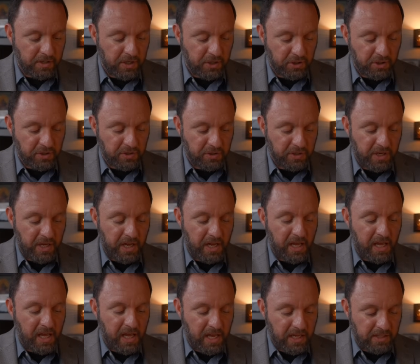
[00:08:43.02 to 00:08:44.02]
conditions
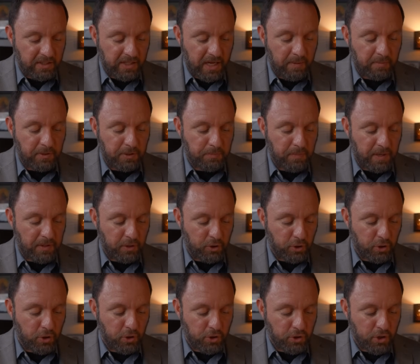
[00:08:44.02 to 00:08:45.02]
established by the
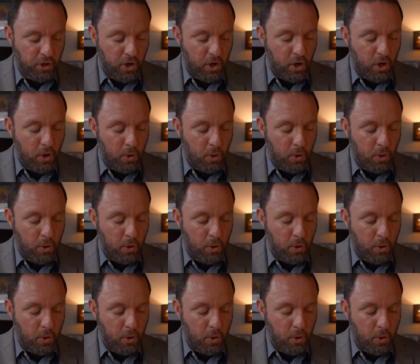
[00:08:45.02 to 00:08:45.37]
Church,